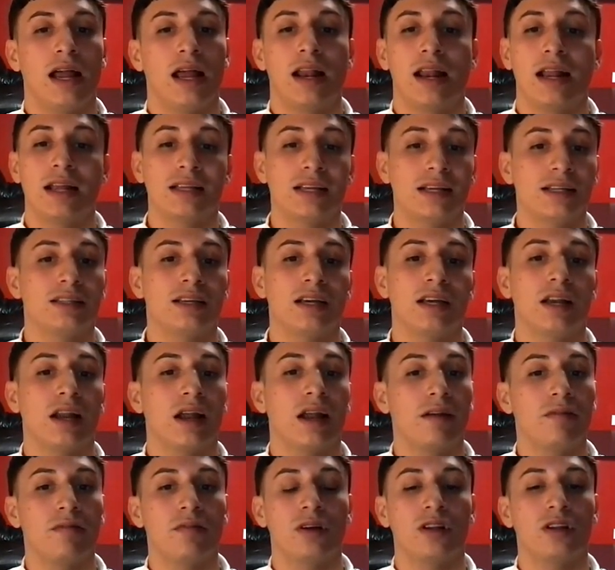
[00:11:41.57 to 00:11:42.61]
and as I said,
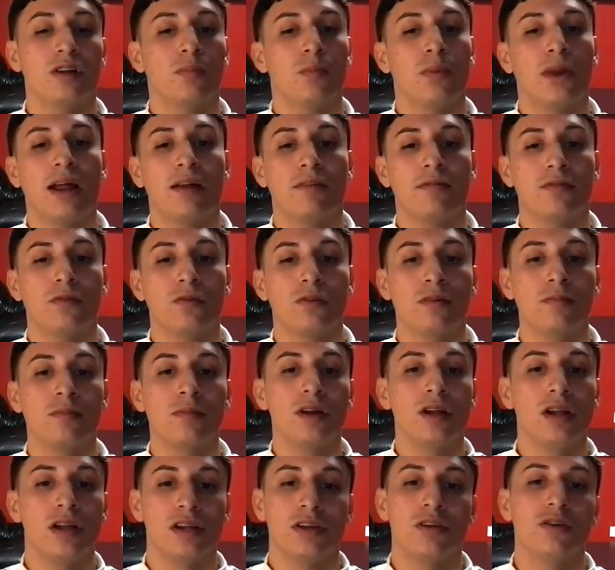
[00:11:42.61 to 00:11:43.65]
every other platform
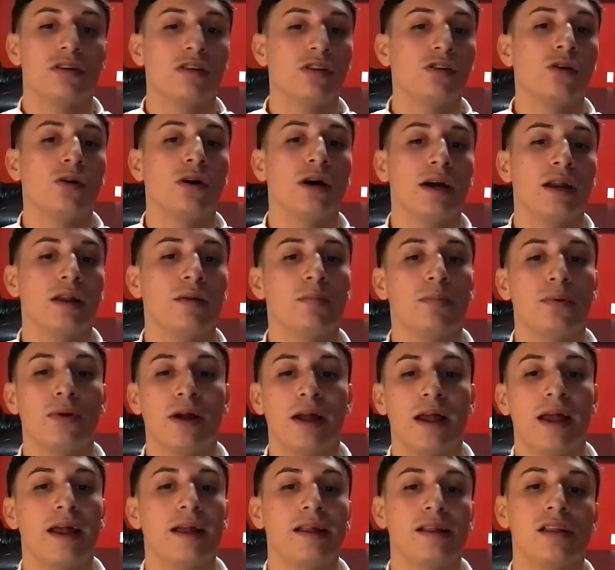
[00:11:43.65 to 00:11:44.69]
you could go ahead and
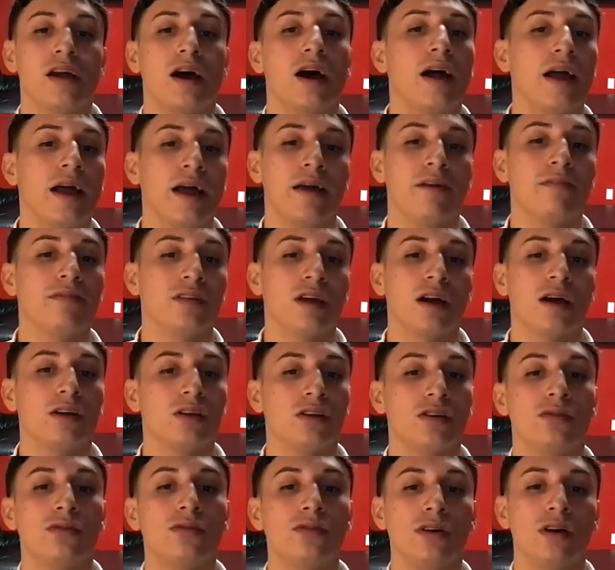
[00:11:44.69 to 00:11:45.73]
put
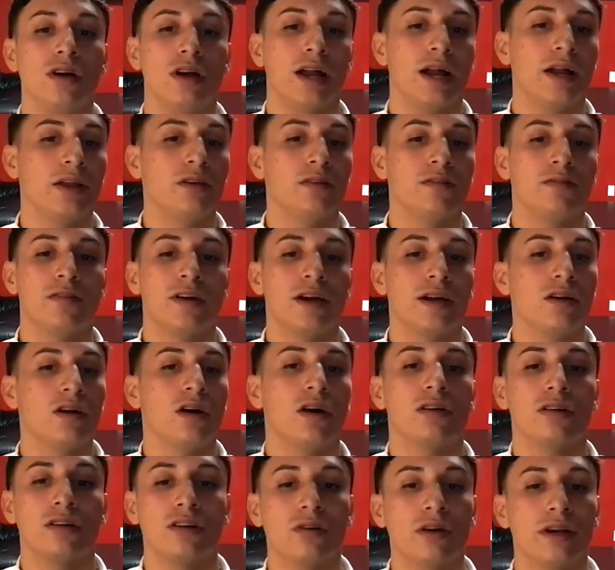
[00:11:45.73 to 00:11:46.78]
n.f.u and you'll find
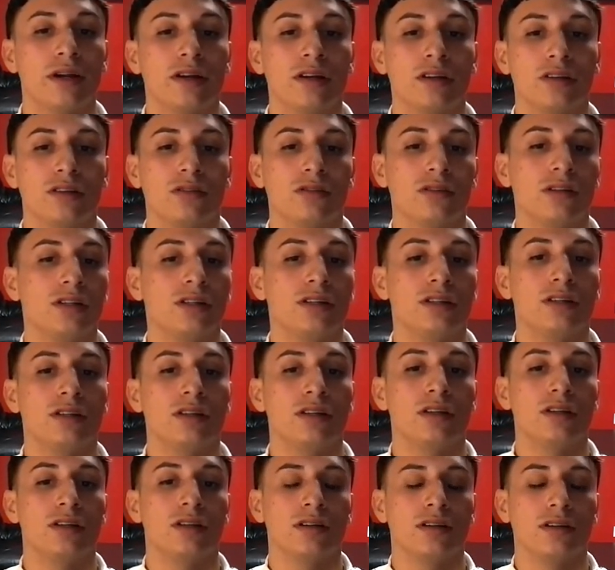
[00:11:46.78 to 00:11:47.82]
all the greatness you'll need to
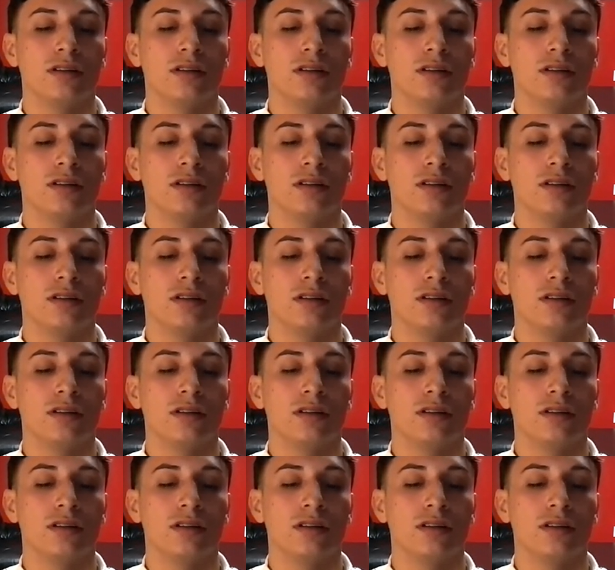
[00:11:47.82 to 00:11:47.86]
see.